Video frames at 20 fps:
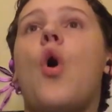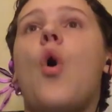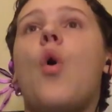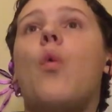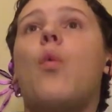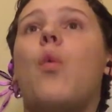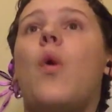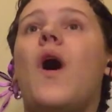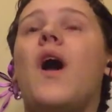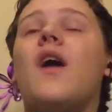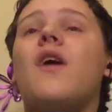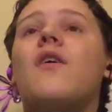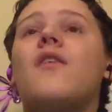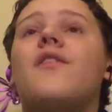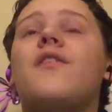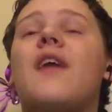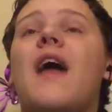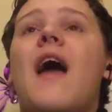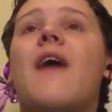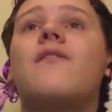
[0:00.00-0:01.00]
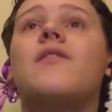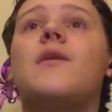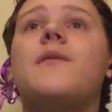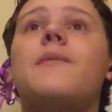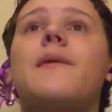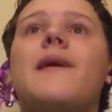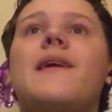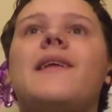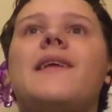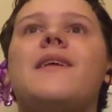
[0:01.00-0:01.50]
whilst
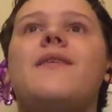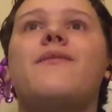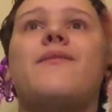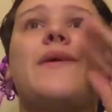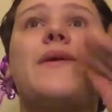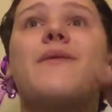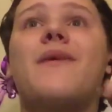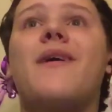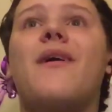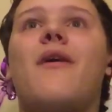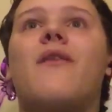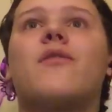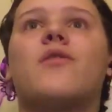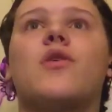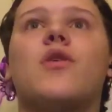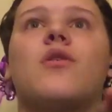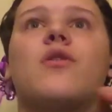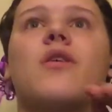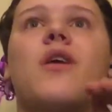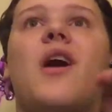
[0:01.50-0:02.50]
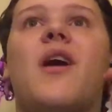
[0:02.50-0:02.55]
everybody we went over